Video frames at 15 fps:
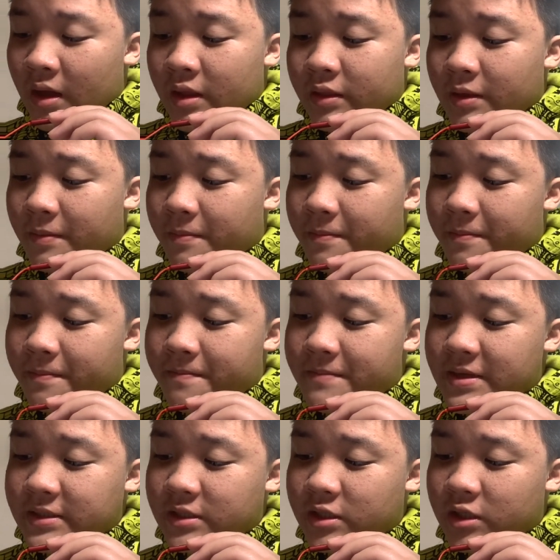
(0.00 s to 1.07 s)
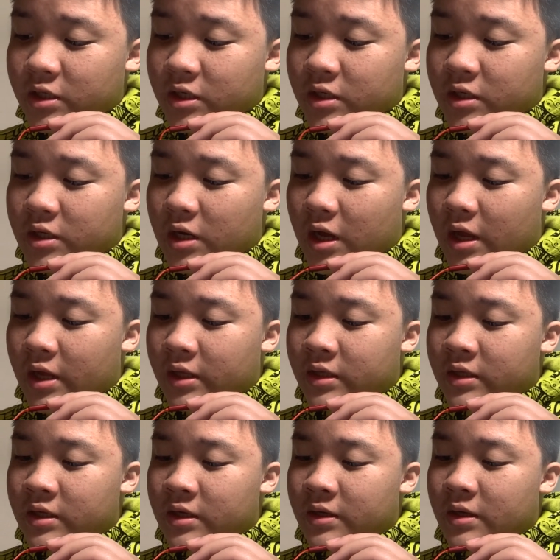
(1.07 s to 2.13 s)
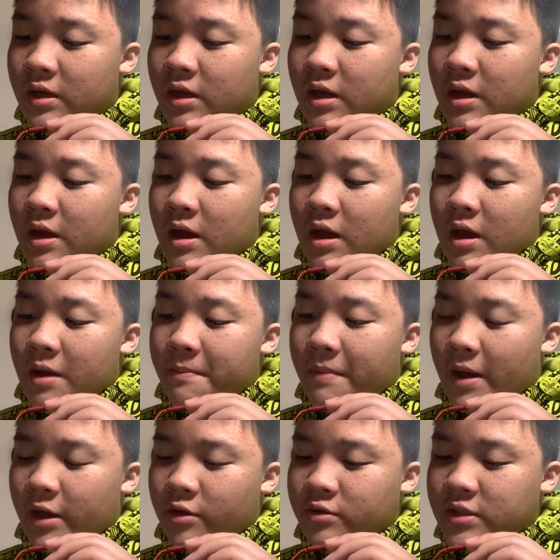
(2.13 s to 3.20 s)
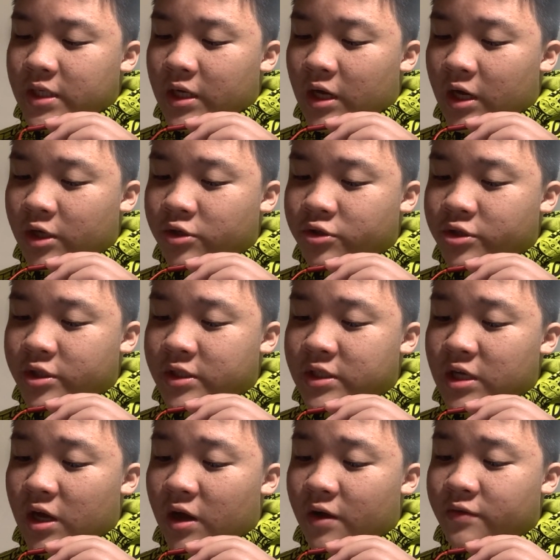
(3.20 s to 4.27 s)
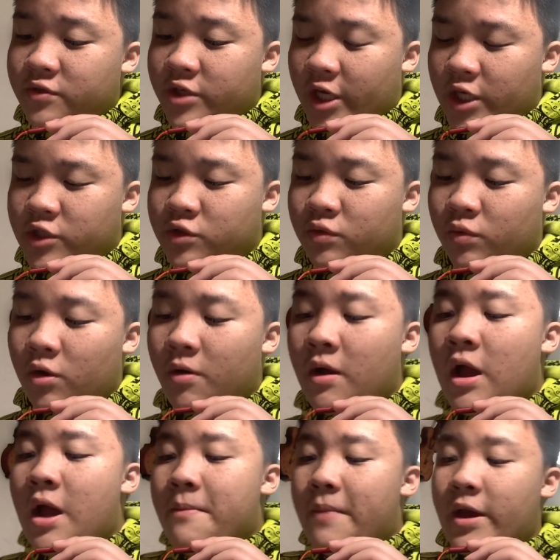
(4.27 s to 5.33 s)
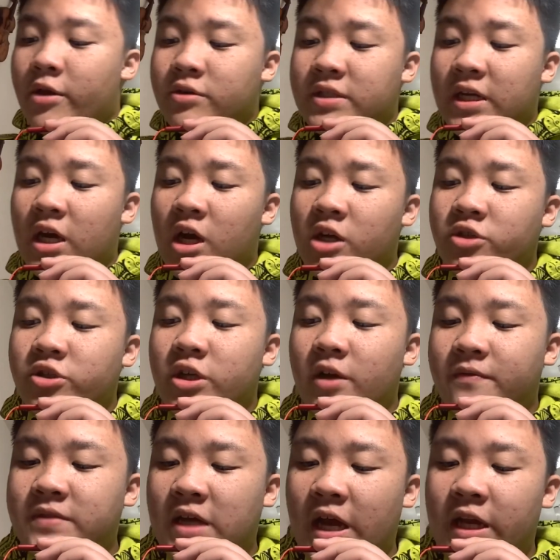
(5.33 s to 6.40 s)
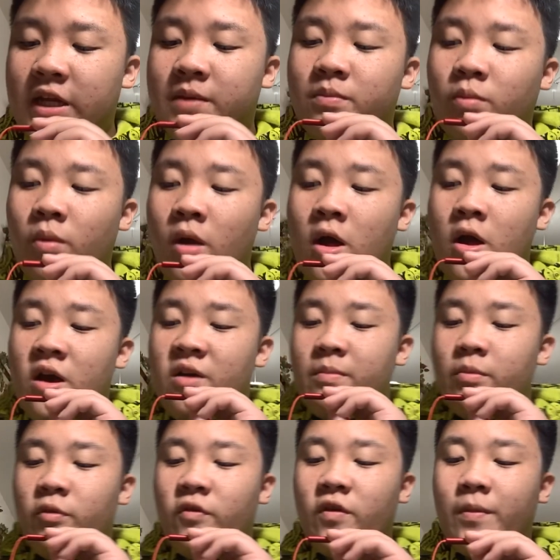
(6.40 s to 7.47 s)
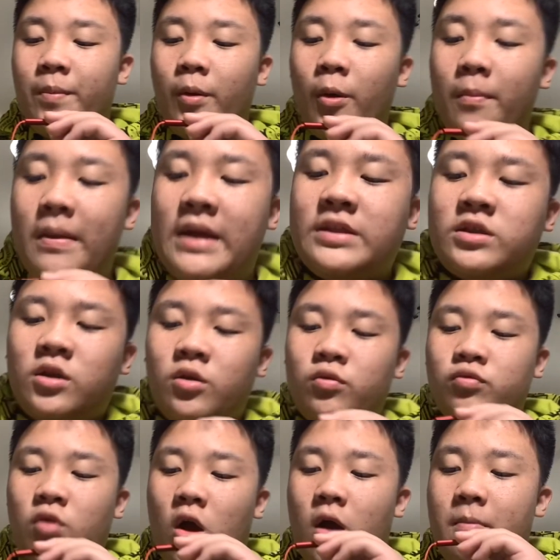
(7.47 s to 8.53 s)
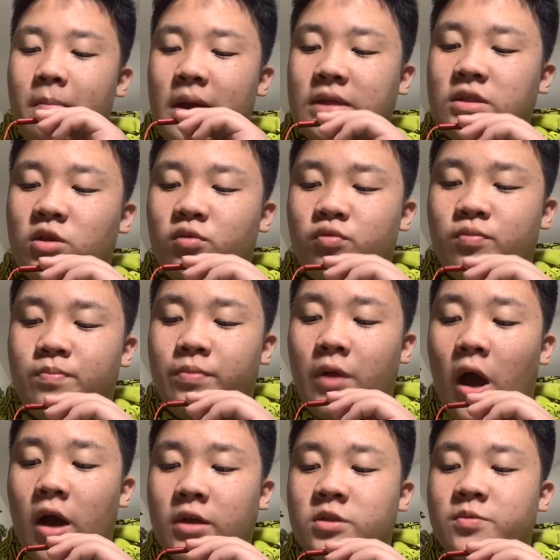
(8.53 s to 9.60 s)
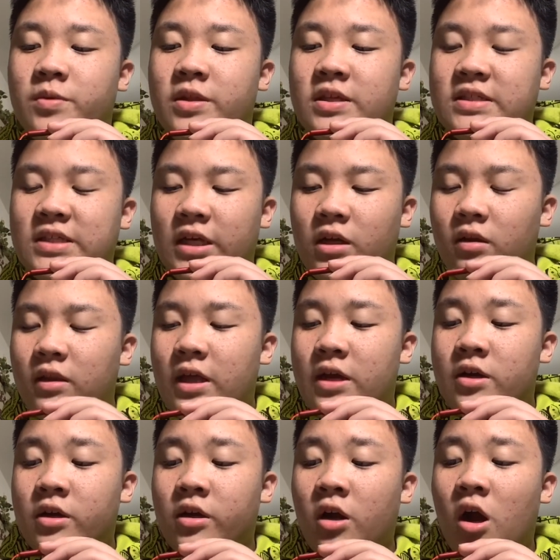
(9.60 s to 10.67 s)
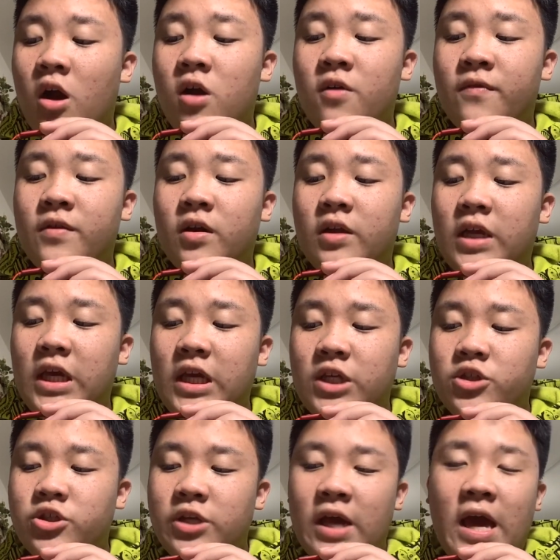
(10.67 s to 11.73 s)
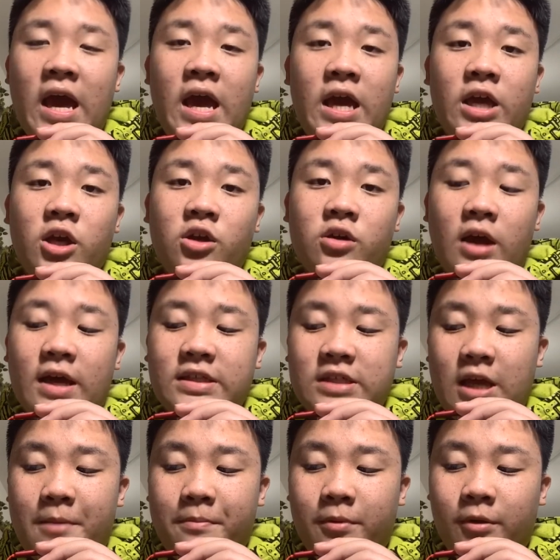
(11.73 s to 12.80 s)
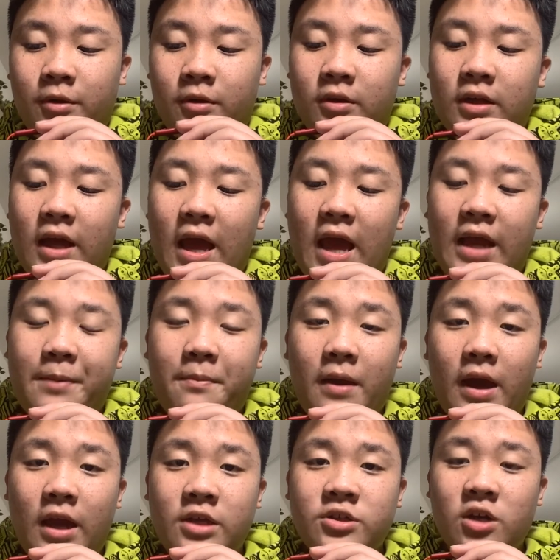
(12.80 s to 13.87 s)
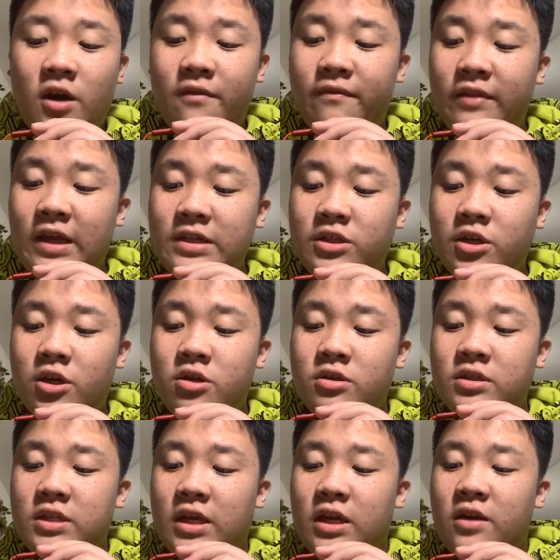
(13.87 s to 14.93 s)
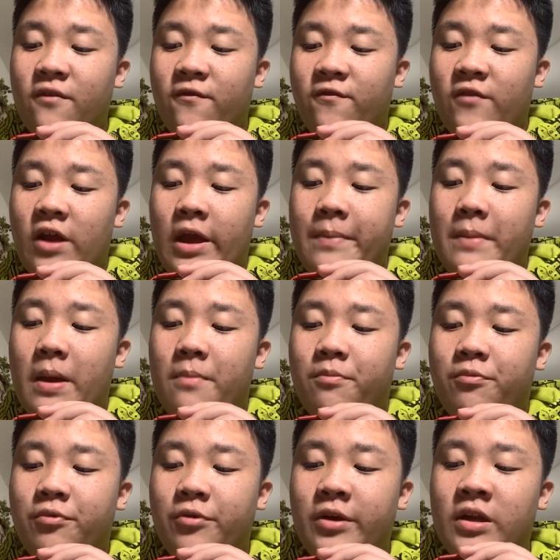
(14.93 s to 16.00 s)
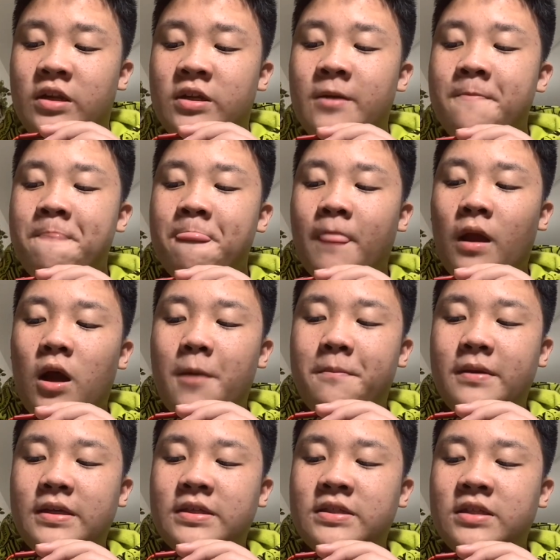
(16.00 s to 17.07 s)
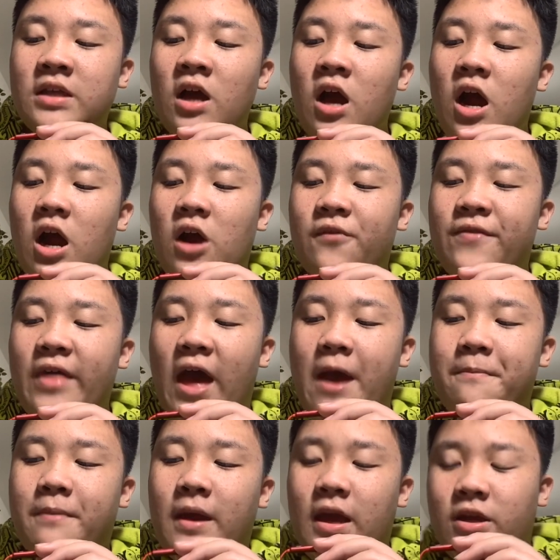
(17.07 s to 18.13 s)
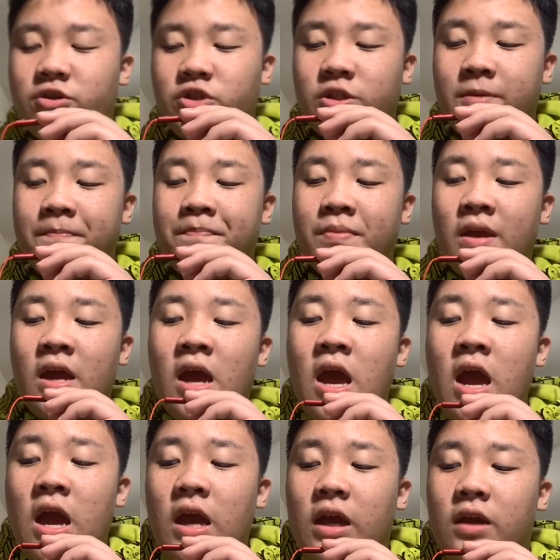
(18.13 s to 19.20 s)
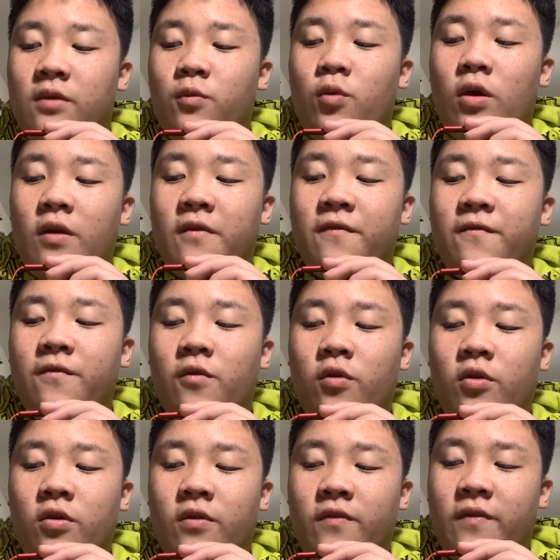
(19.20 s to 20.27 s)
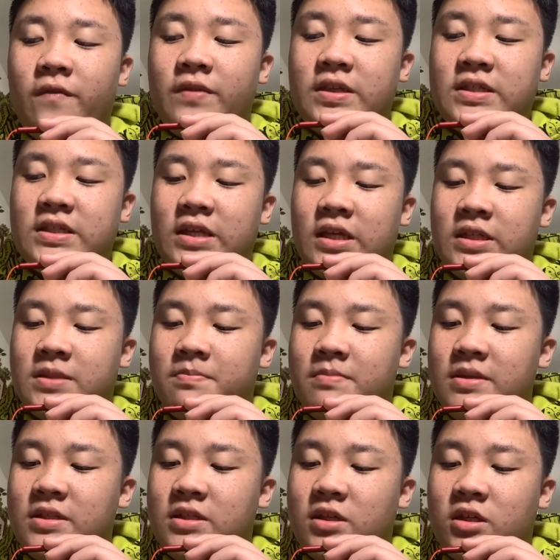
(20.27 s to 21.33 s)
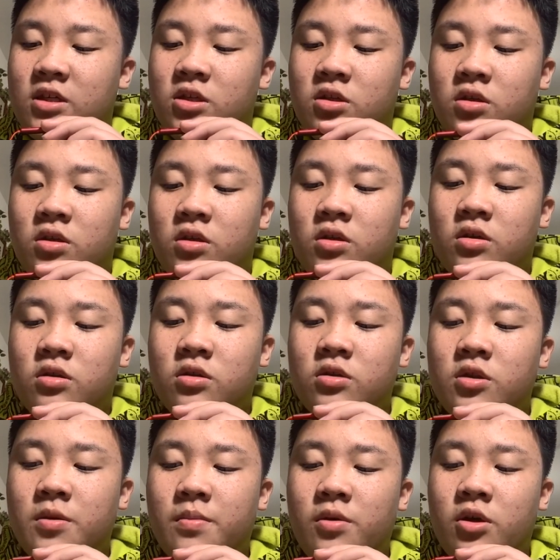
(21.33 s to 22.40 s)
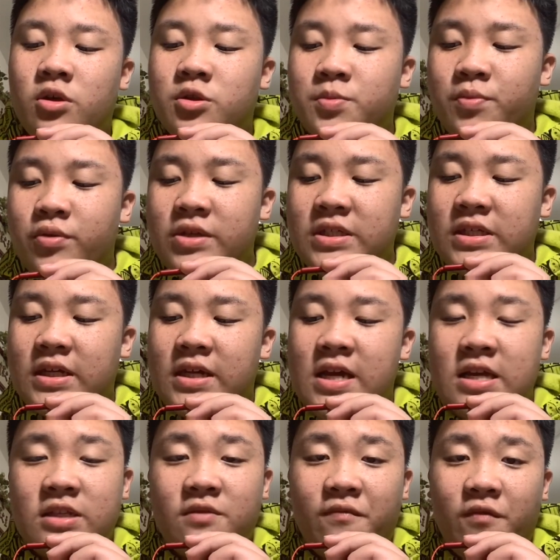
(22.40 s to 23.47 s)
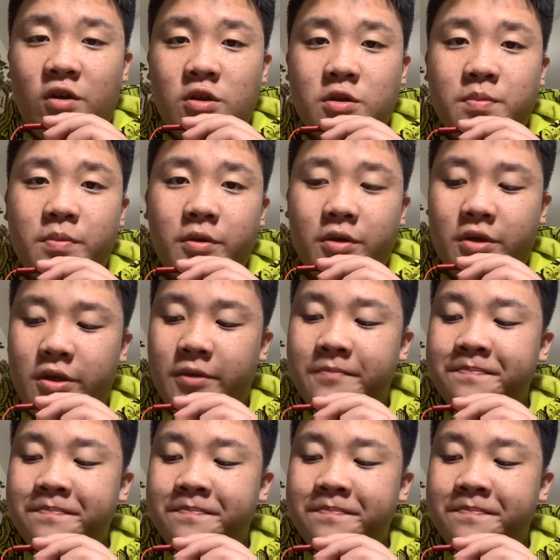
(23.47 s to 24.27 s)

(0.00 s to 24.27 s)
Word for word: The Mr. and by using hundreds of uh, change the world. By using hundreds of tiny movable metal, metal blocks with a single letter carved on each. He could assemble a page of letters in a frame and print copies of that page. In 1456, Mr. Gutenberg printed his first book,